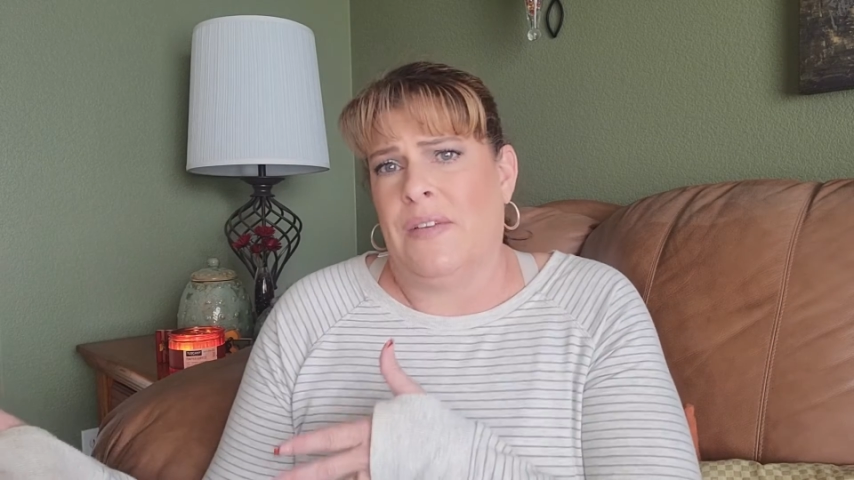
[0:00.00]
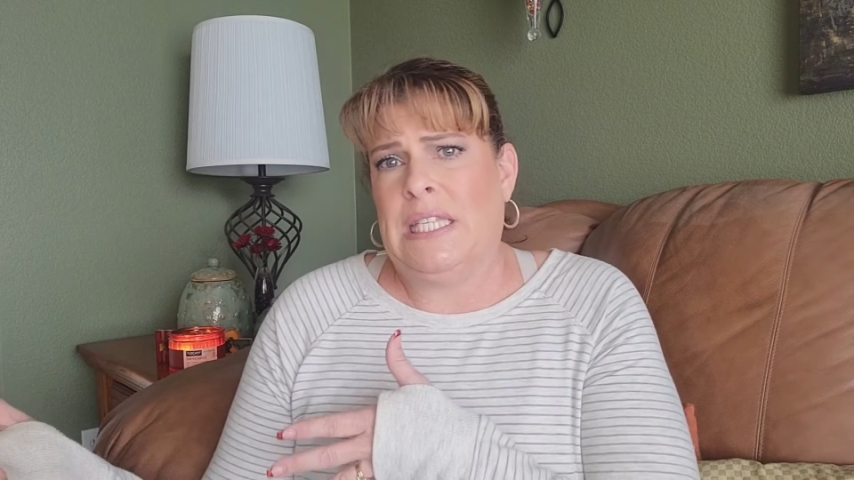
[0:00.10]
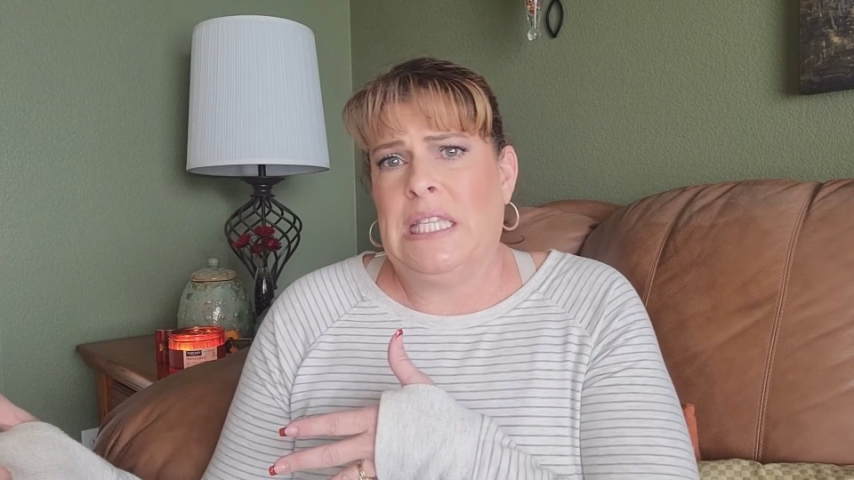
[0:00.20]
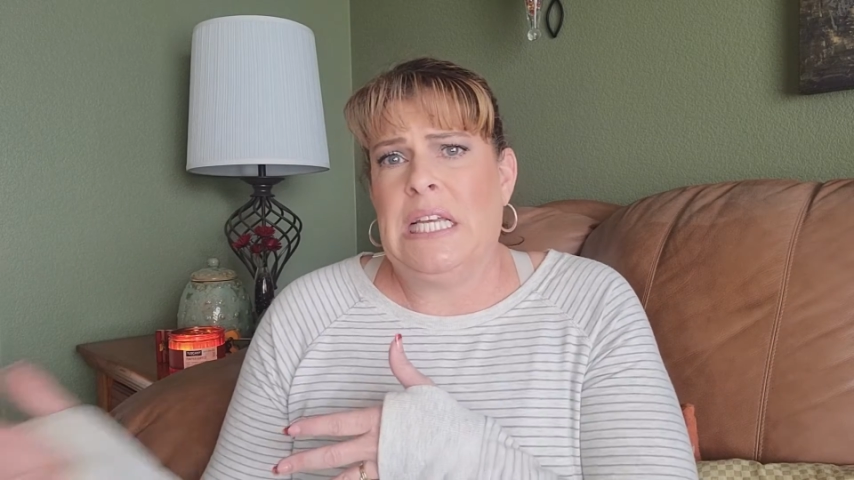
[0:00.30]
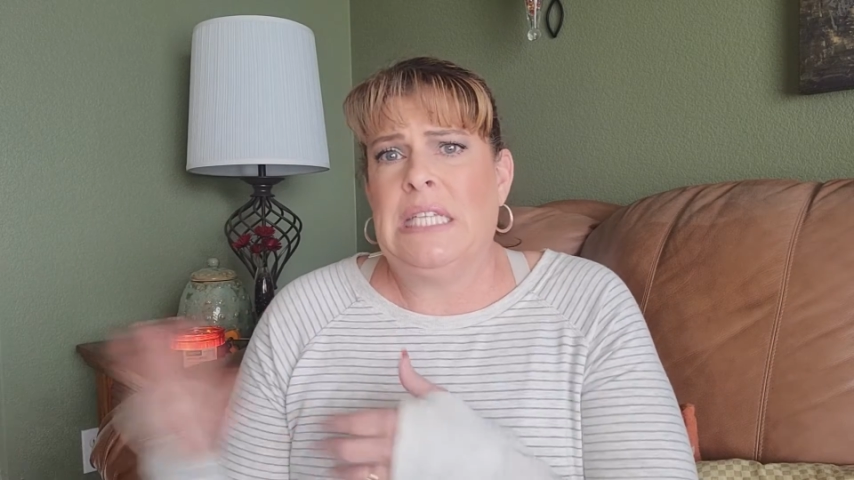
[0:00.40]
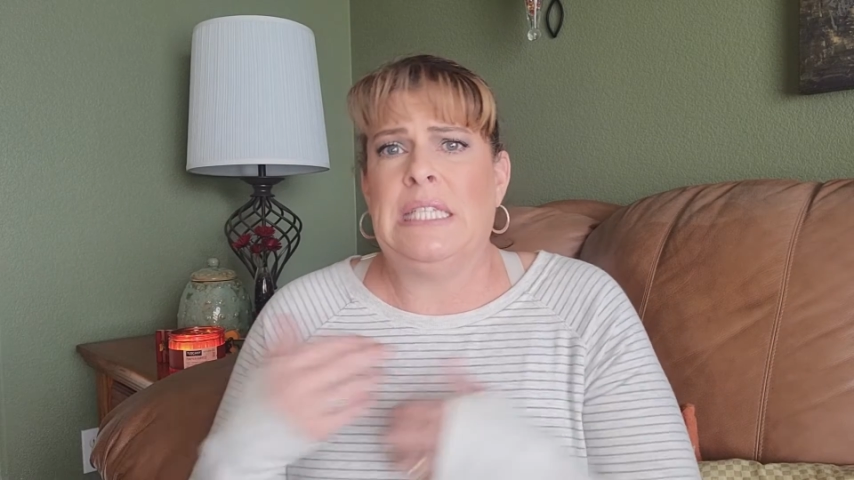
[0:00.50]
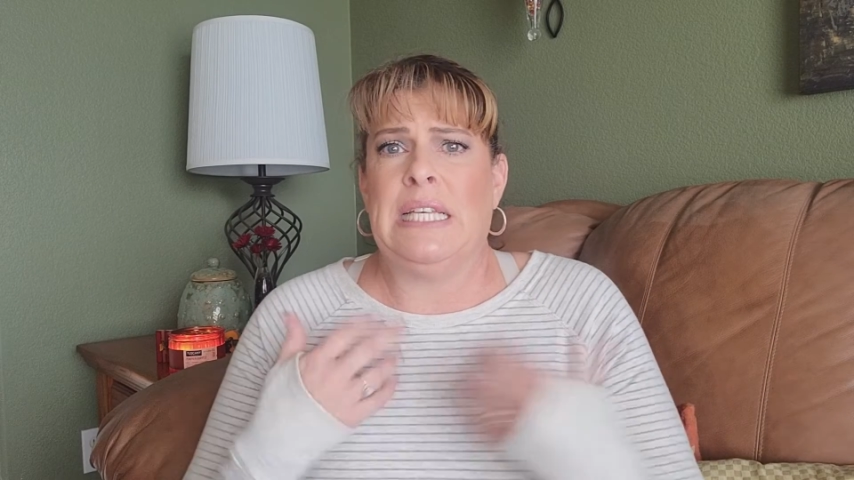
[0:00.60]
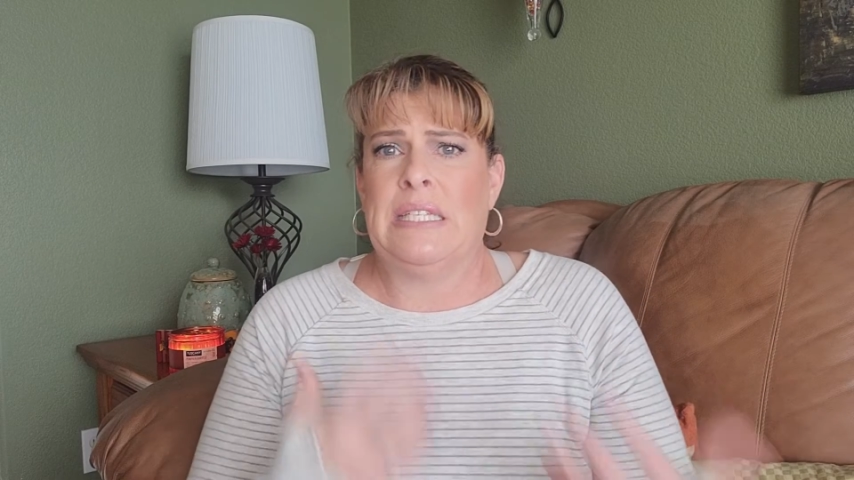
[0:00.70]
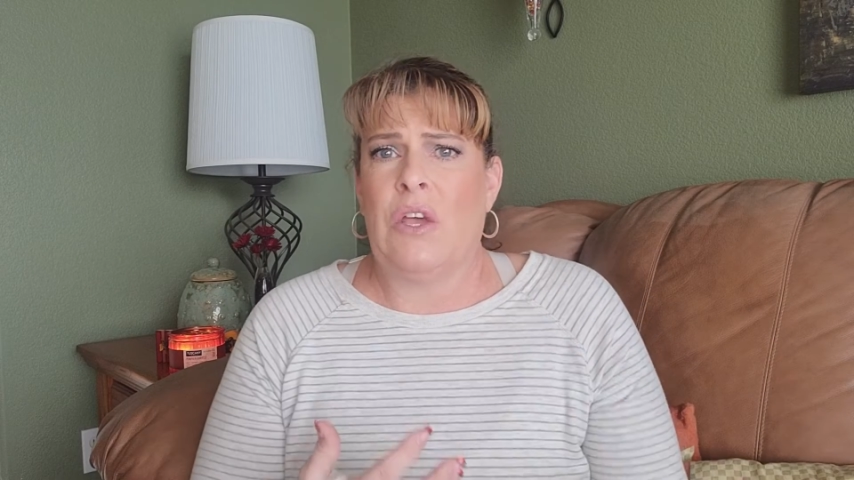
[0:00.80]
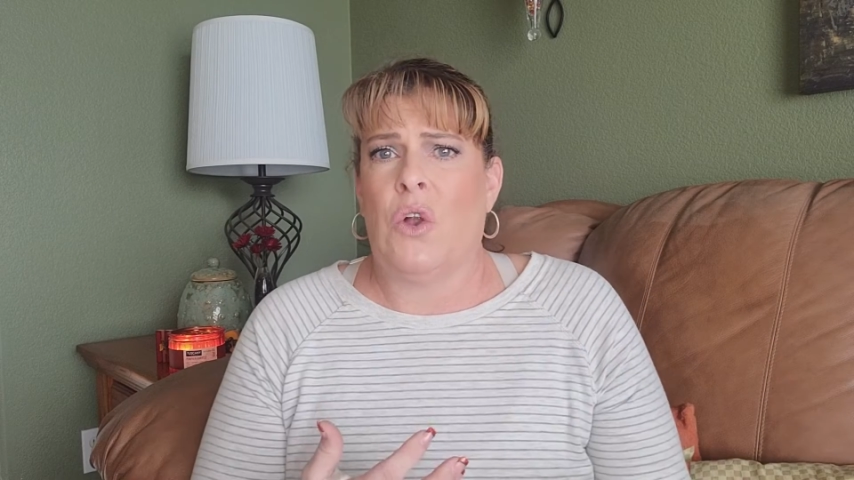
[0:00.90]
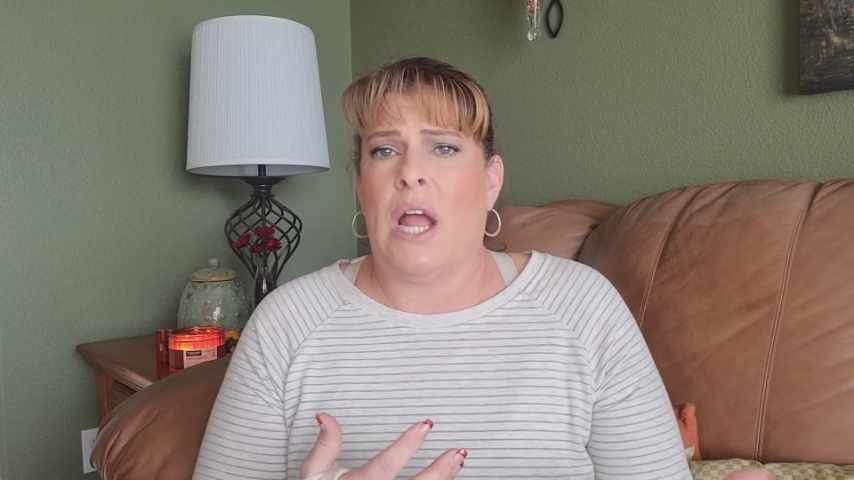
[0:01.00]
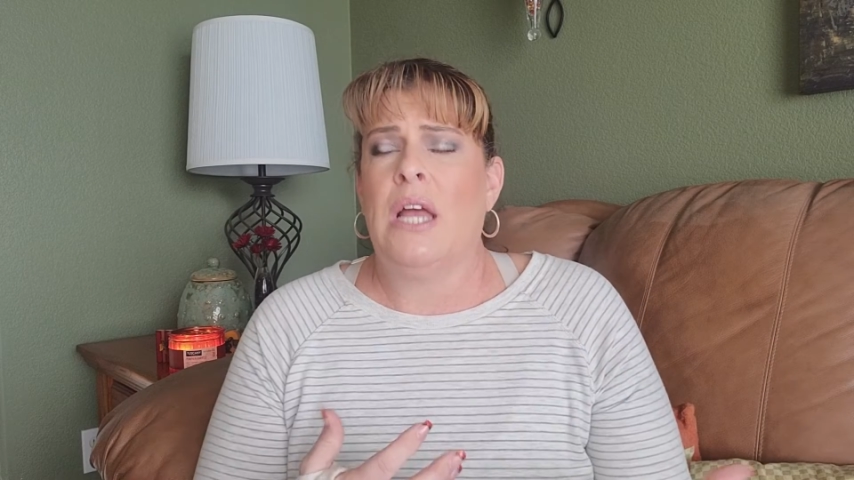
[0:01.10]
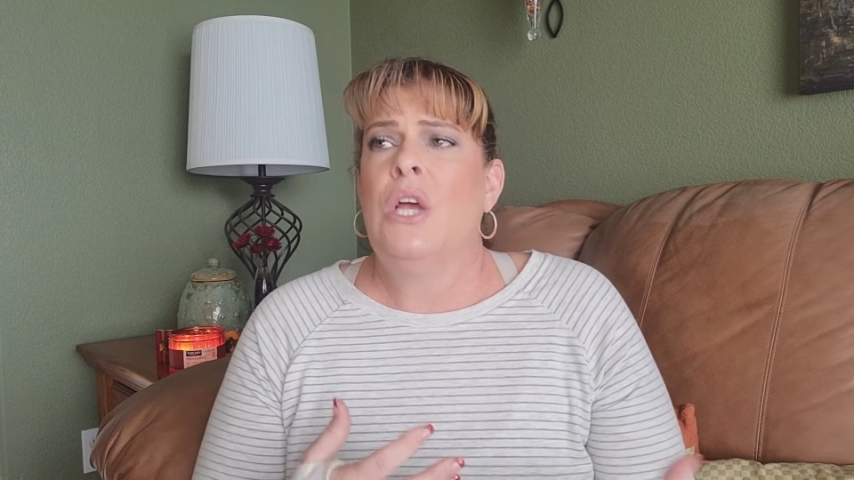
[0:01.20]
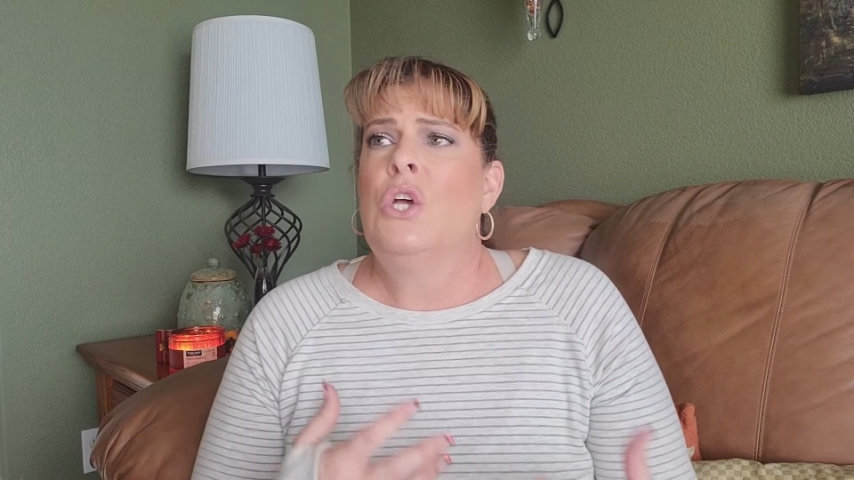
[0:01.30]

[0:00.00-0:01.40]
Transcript: us this, etc.